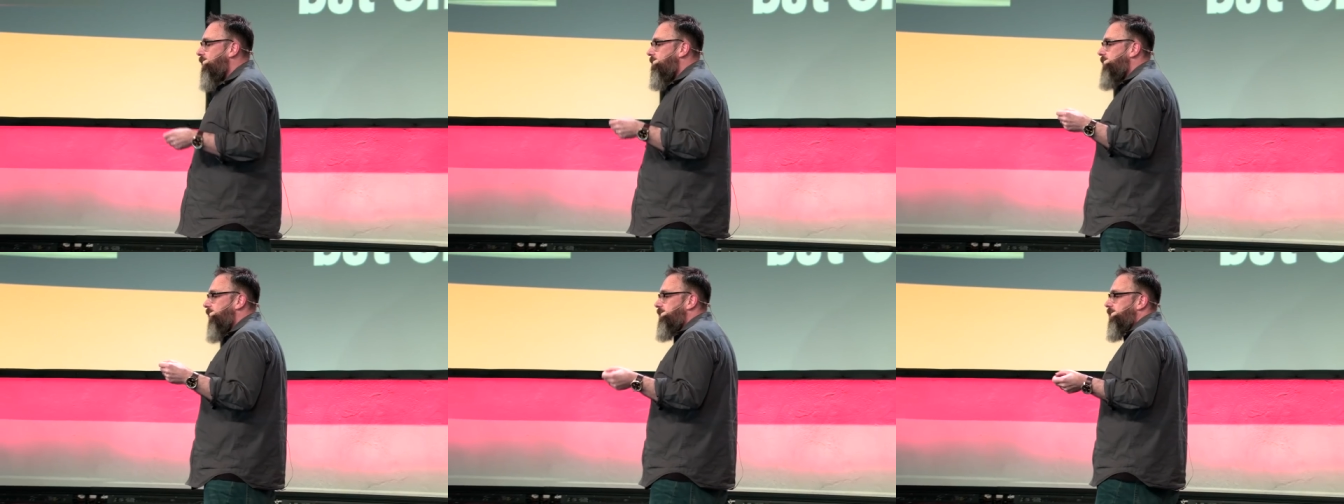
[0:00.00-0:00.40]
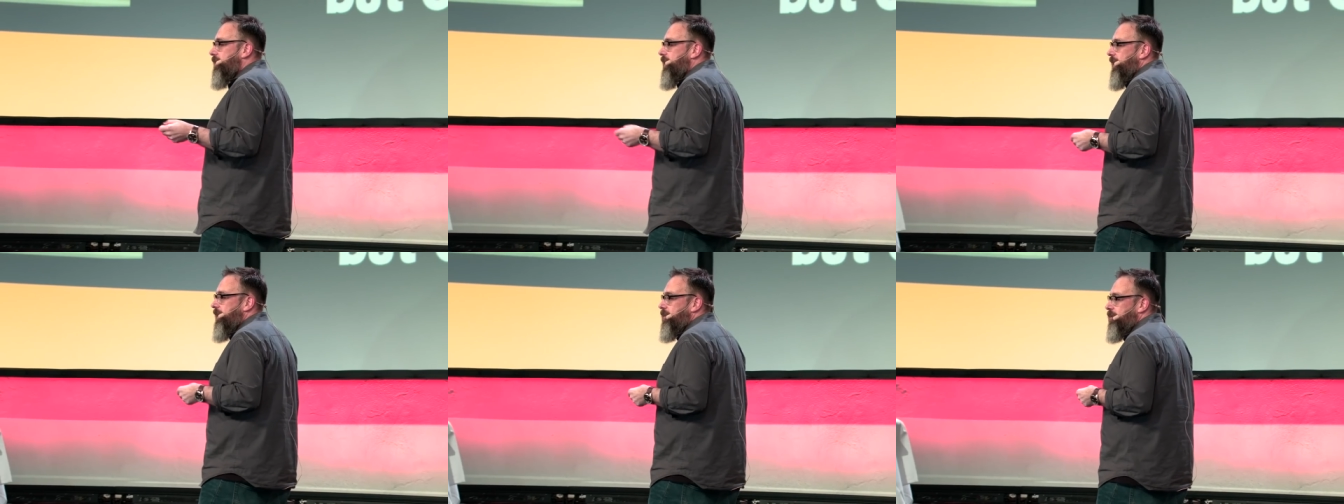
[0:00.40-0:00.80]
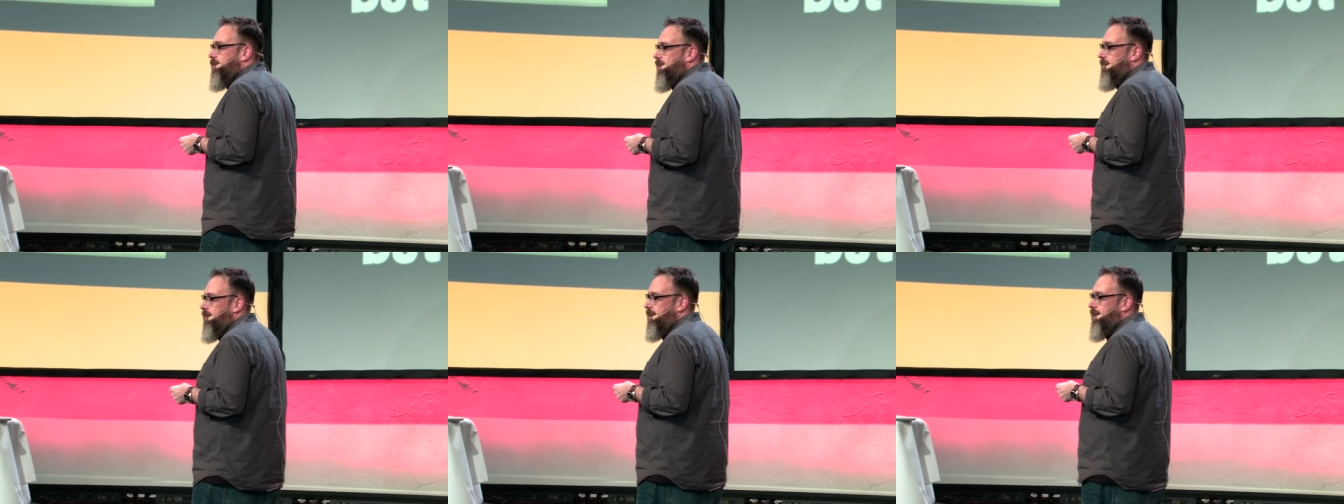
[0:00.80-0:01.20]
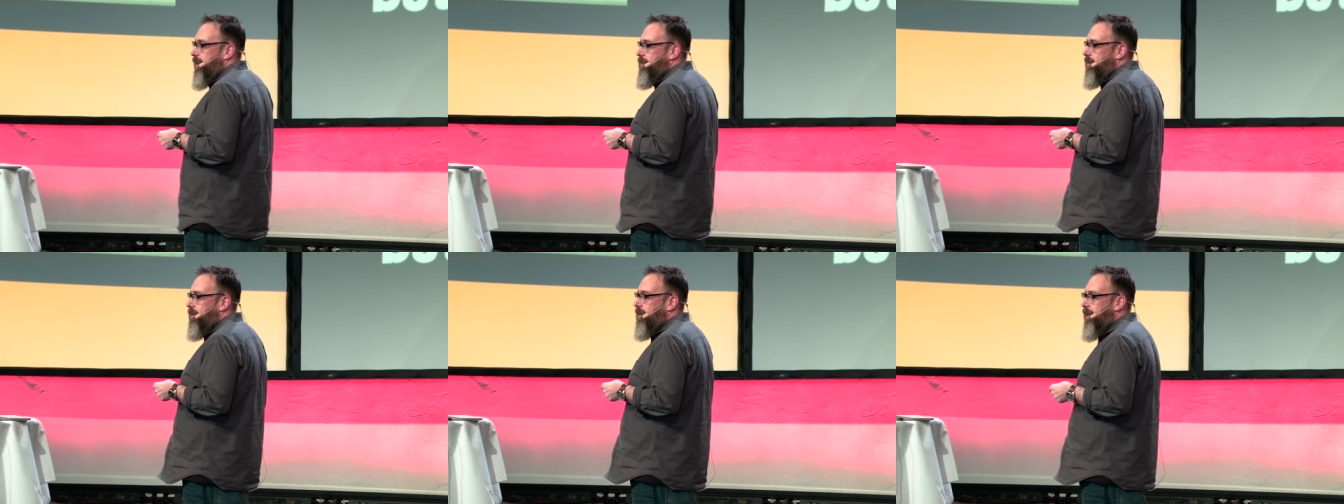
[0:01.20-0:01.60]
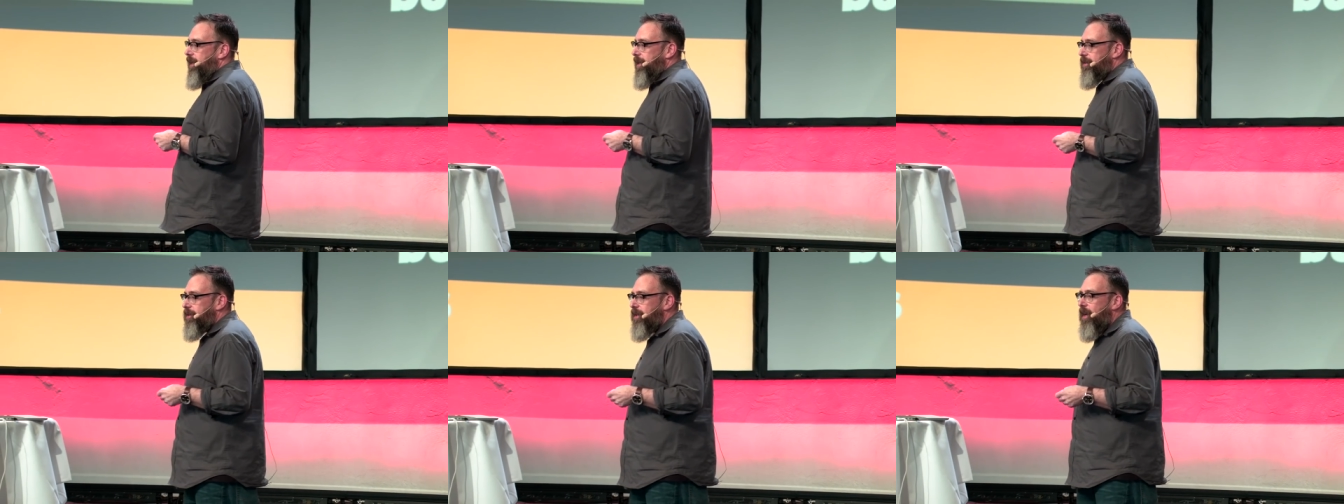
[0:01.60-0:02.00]
about the dangers of the digital
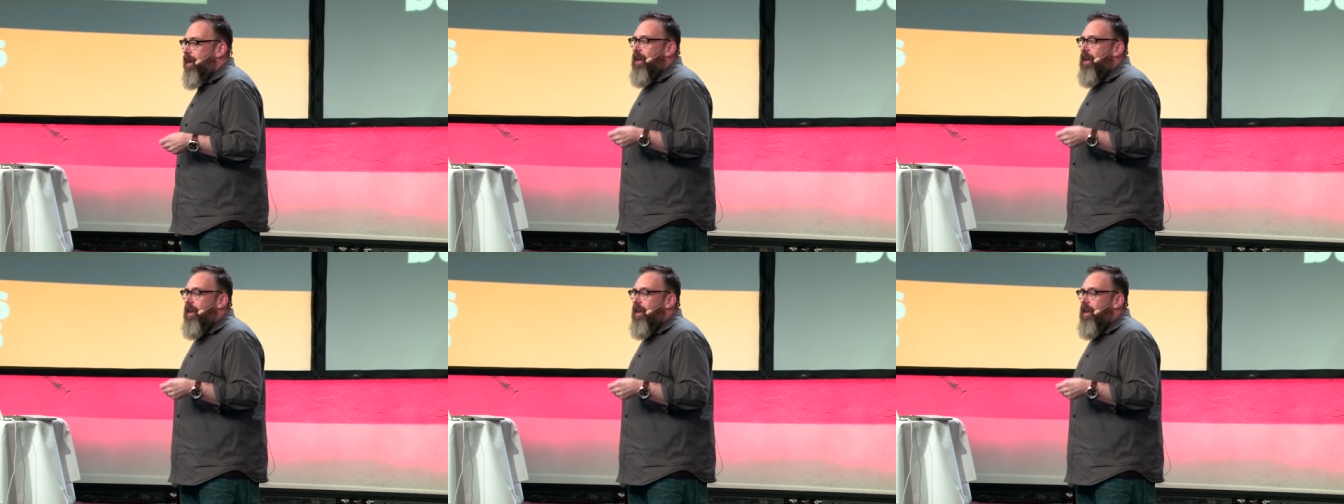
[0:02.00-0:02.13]
age.